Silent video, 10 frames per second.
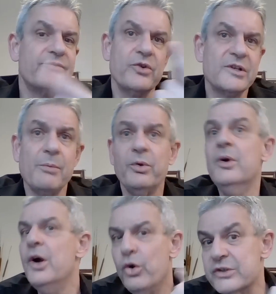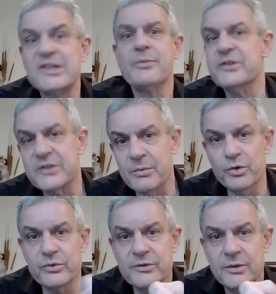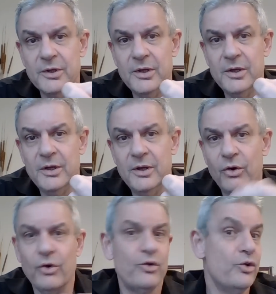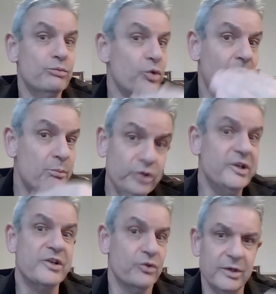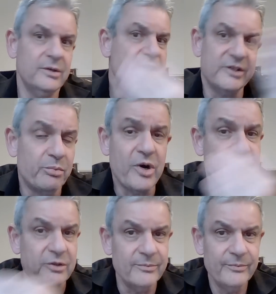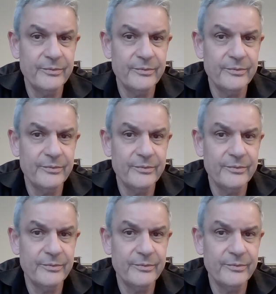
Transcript: for example, on substance abuse or on a mood disorder, his depression.